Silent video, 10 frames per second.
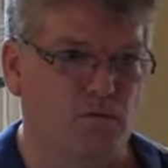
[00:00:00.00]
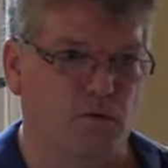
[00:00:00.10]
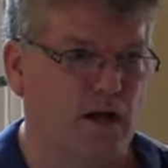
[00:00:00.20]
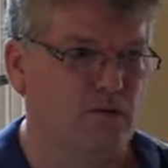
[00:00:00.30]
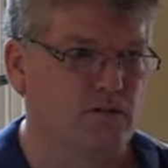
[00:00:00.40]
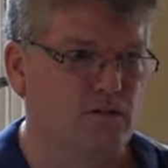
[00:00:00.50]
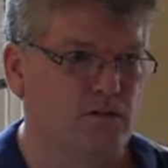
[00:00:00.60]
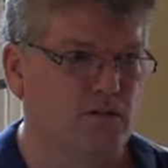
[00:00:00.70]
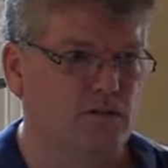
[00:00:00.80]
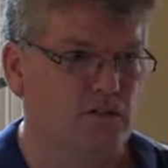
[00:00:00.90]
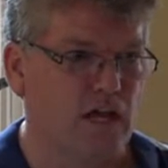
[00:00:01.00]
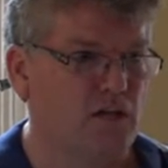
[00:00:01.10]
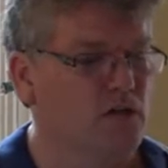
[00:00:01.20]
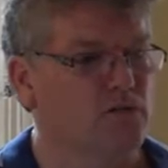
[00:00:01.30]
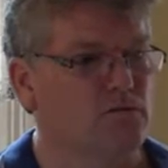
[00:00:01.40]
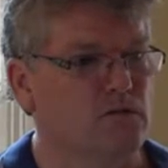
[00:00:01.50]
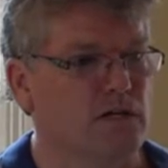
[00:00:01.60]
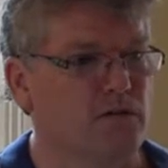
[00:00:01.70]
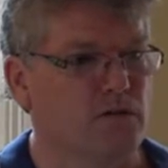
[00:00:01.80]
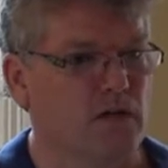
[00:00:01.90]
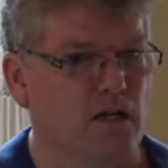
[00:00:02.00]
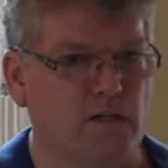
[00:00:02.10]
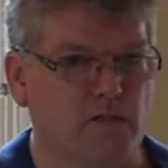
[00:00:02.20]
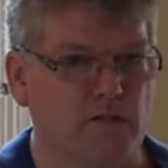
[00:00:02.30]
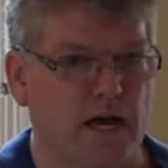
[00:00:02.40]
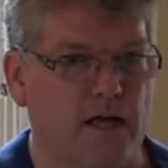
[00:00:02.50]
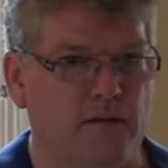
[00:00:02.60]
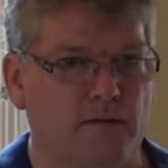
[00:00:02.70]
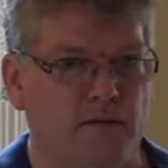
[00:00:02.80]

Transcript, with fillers: "Why don't you just stay you if you're going to do that?"